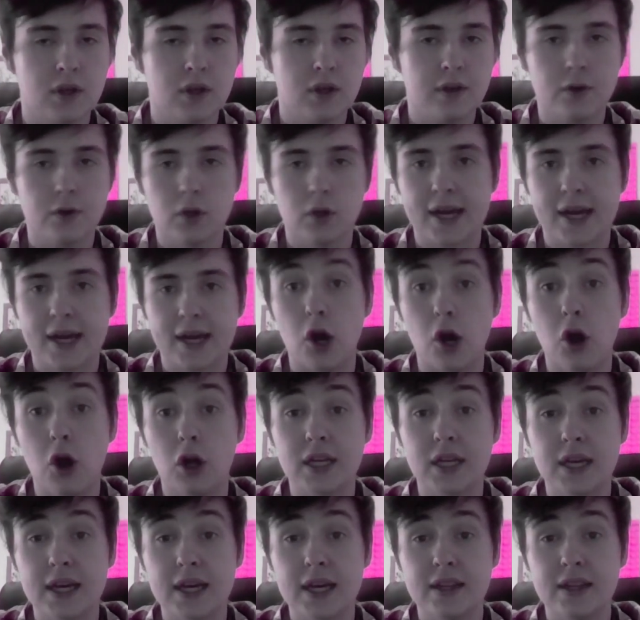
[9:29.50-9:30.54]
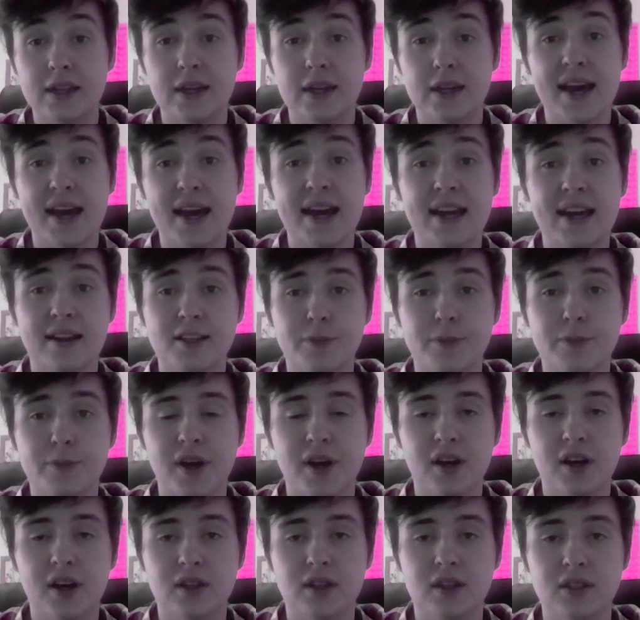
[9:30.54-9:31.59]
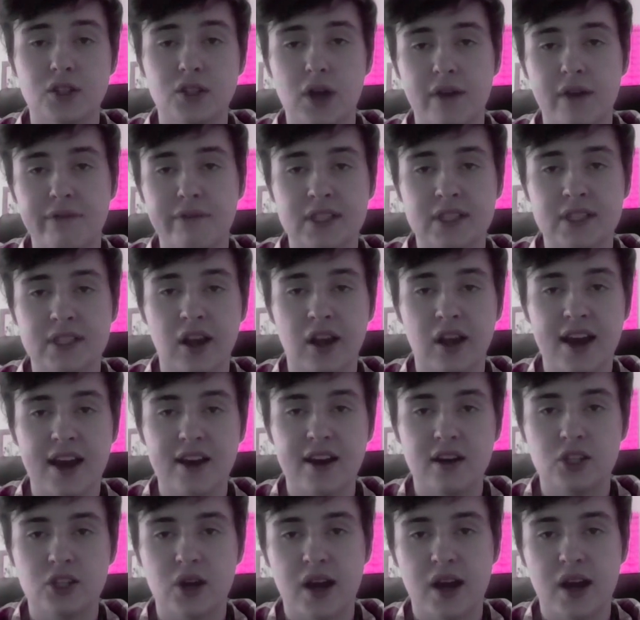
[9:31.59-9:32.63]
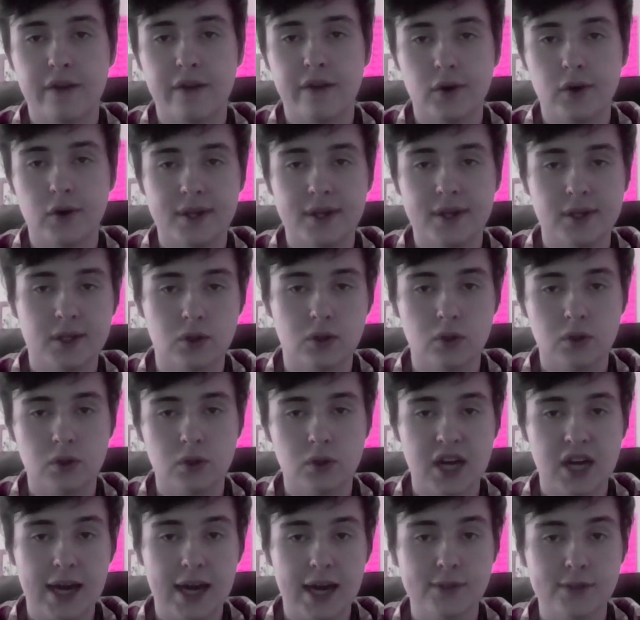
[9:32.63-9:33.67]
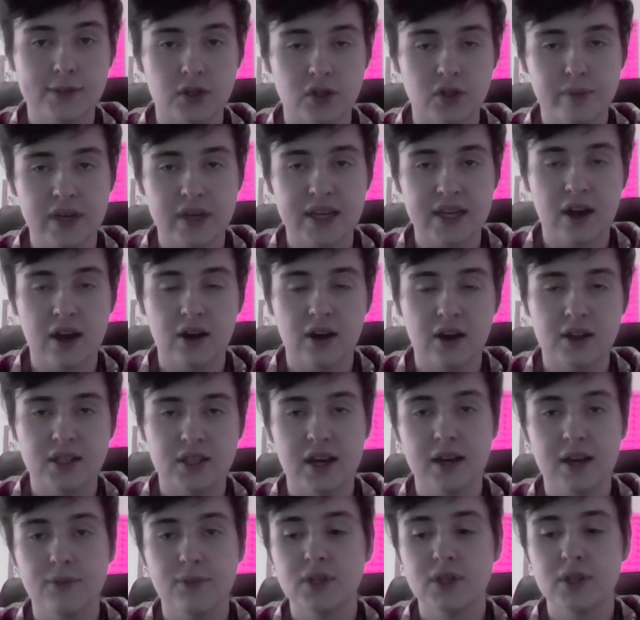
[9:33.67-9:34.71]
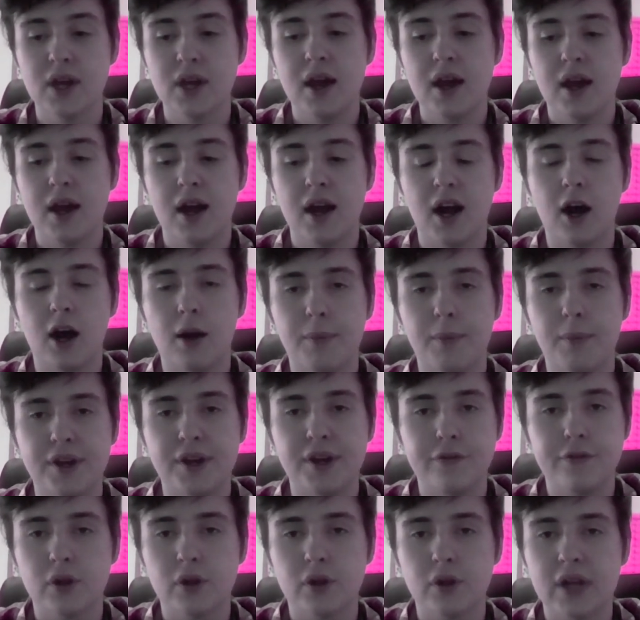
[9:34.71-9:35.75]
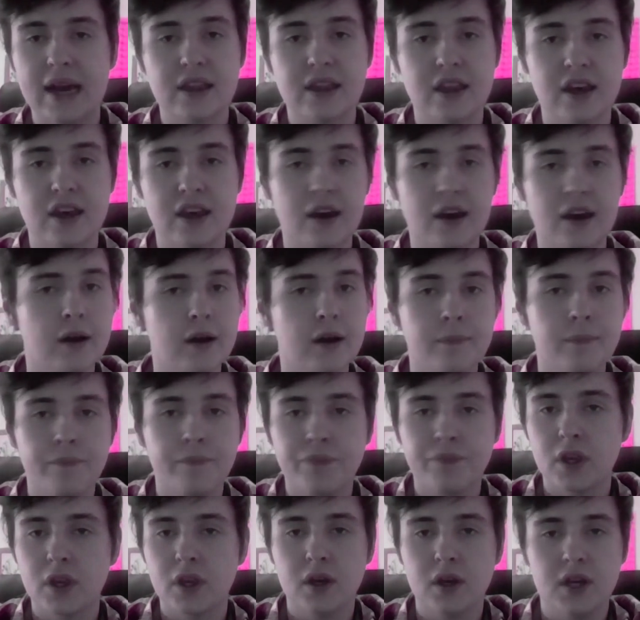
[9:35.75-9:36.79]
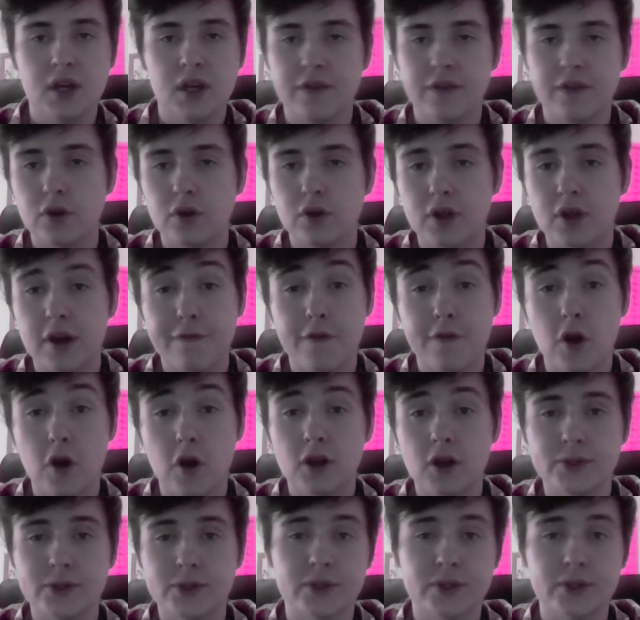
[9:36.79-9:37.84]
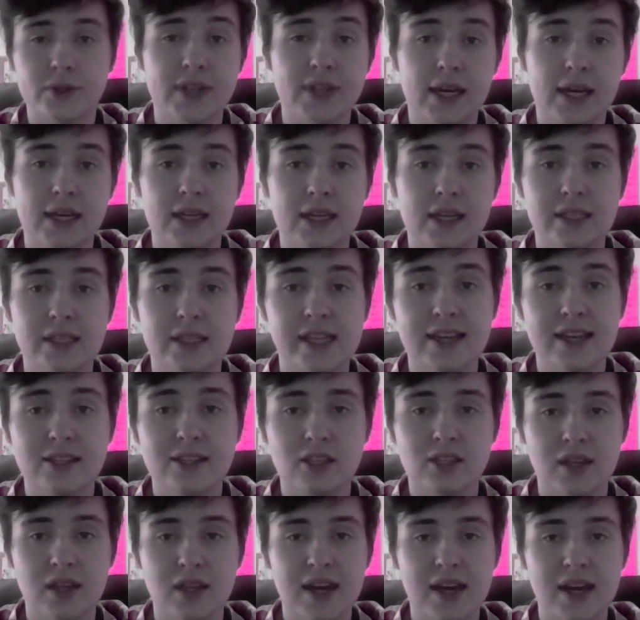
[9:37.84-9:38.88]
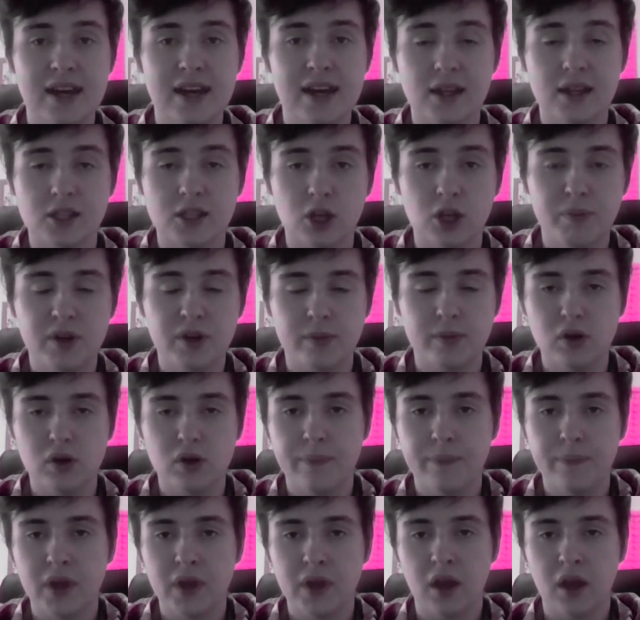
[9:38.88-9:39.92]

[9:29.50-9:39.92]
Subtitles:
If you're like earlier in the day, that's better because traffic's lighter. Try and avoid the school times or the peak hour times. And if you're like if you're their first or second test of the day, that's optimal.